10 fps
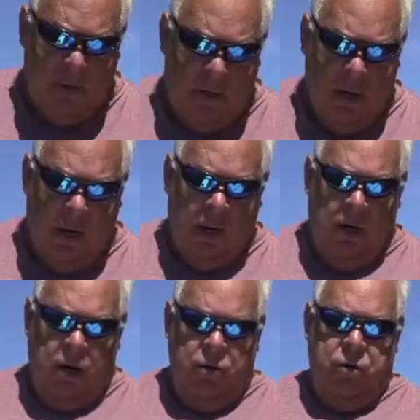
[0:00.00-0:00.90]
rotating
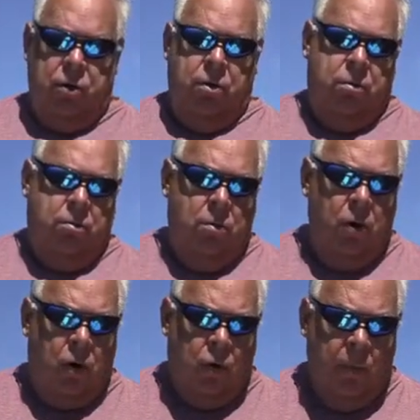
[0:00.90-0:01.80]
an injured
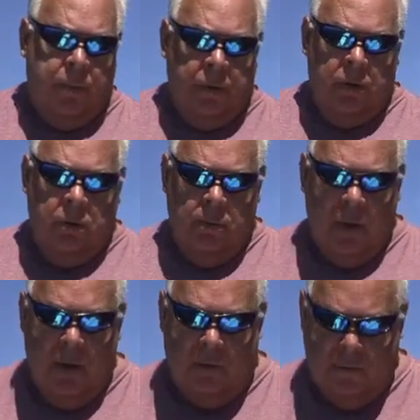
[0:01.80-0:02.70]
or crippled
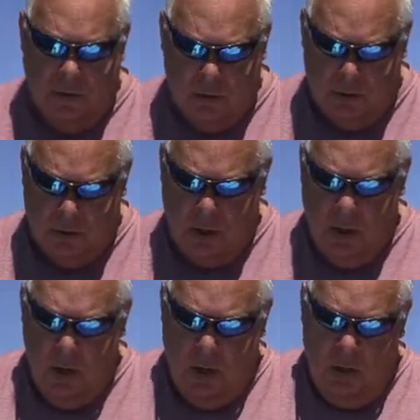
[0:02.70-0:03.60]
bait fish.
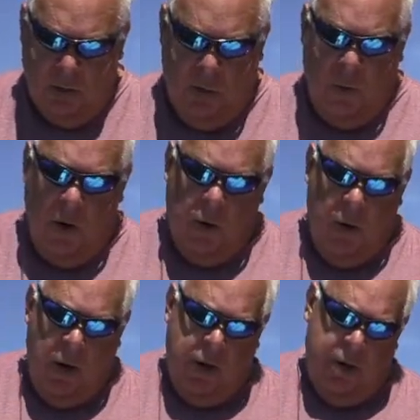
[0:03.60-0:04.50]
So we don't
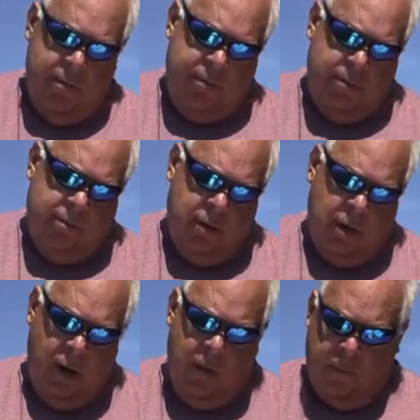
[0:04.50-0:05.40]
want
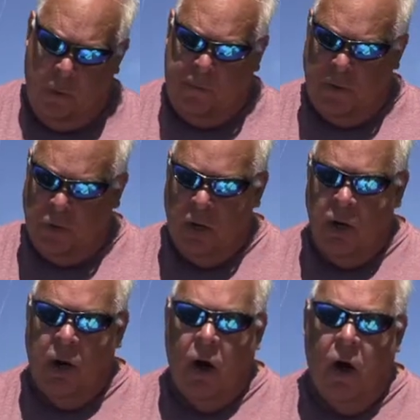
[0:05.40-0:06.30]
to, if we're fishing
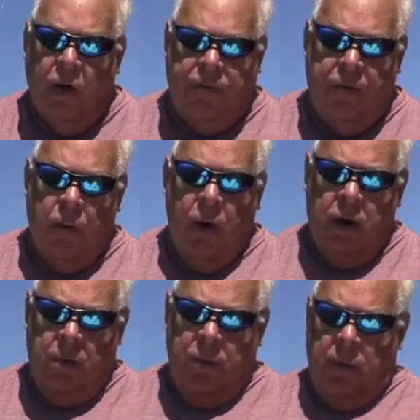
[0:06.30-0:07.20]
in the Gulf, they
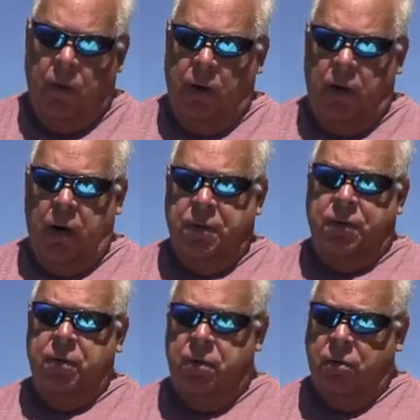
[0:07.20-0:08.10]
want it to be running
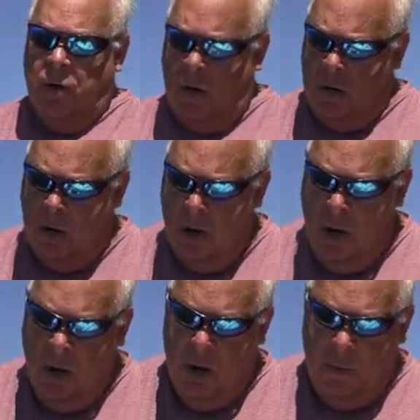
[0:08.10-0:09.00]
nice and straight.
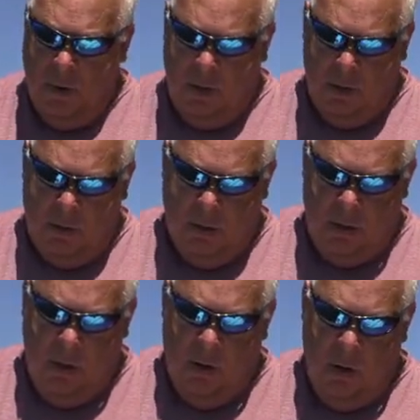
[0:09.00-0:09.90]
But
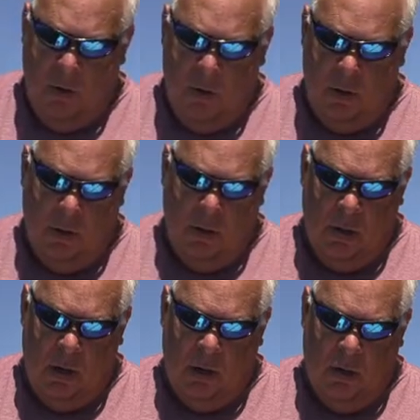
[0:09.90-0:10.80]
you know,
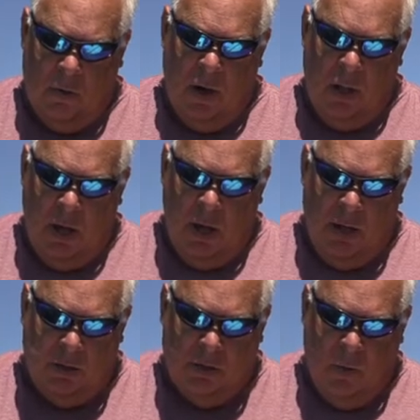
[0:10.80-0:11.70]
in the Great
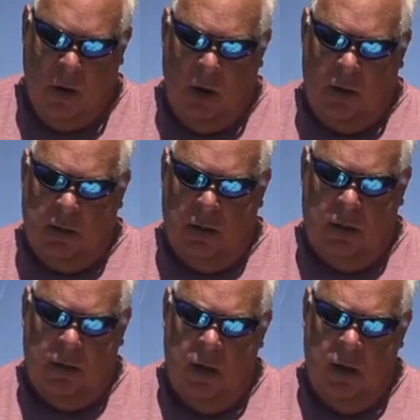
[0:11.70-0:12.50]
Lakes, you want it to